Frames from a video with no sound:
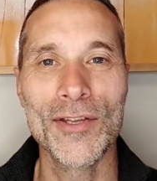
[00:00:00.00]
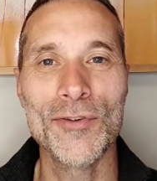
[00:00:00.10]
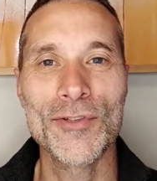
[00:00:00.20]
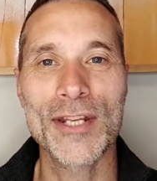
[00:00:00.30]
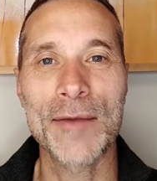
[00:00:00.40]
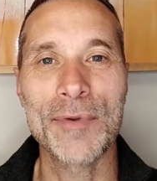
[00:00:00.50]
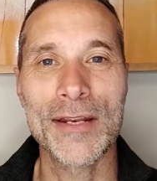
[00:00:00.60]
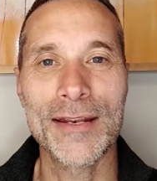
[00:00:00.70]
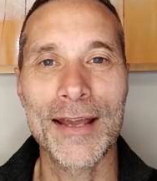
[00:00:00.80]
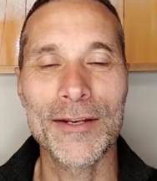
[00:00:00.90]
step
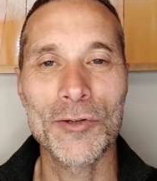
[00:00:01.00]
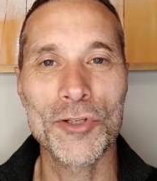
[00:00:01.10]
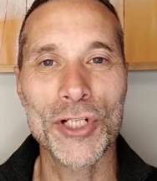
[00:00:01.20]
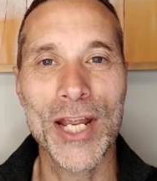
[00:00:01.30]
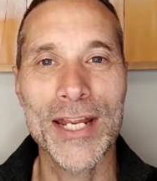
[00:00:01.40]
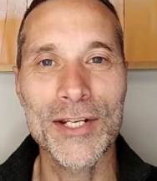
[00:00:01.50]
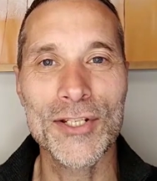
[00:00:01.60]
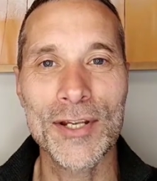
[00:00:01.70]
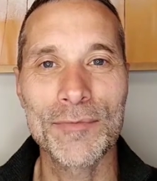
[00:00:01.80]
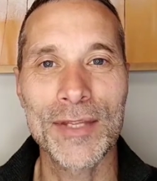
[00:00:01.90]
in and you change
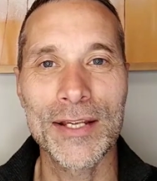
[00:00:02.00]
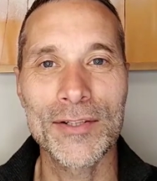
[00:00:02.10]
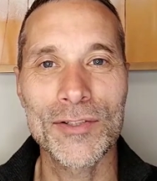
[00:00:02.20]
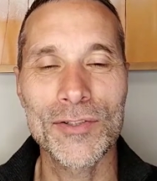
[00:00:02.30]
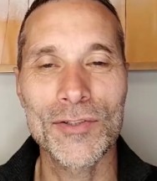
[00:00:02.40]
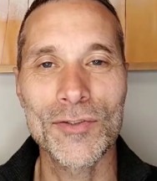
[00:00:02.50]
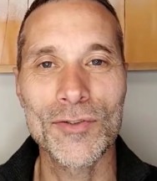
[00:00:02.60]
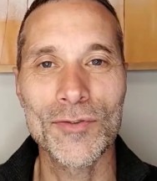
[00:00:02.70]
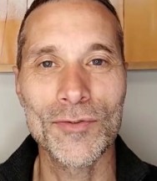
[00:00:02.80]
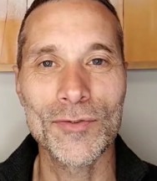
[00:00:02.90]
something
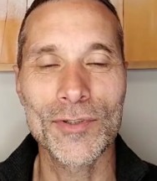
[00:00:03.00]
to